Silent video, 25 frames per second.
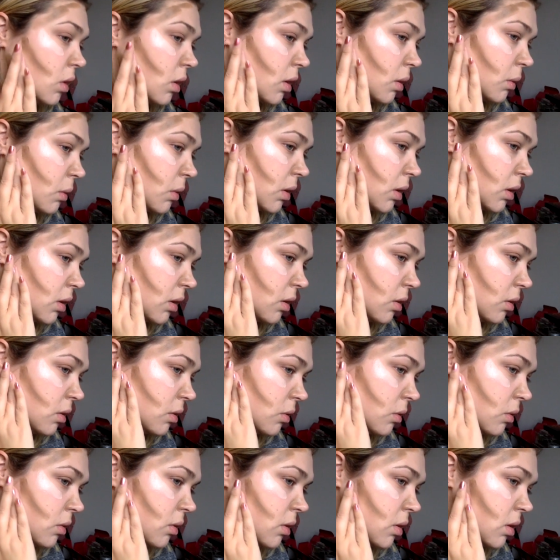I want to
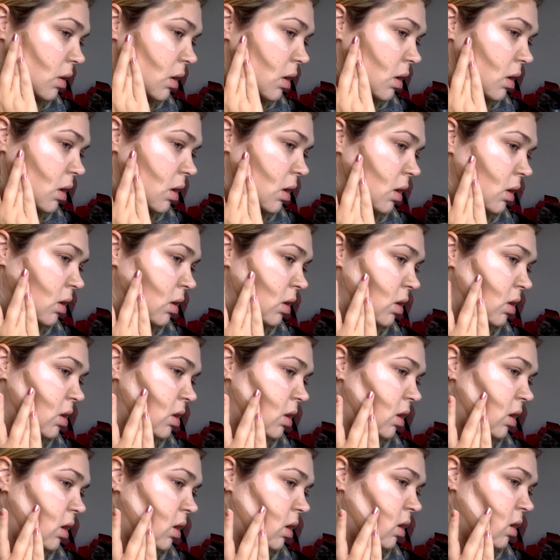go
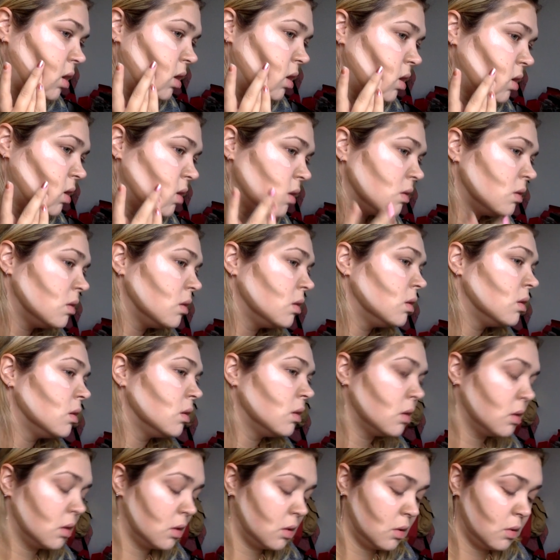under
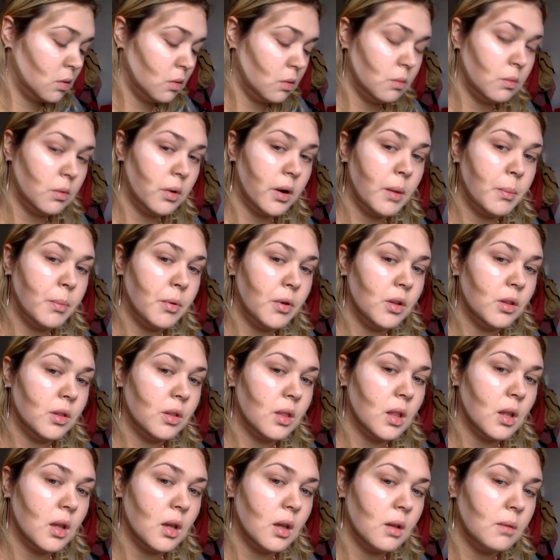where I put
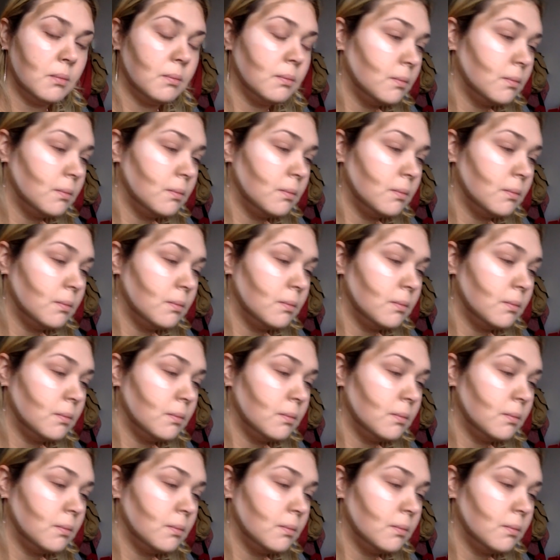the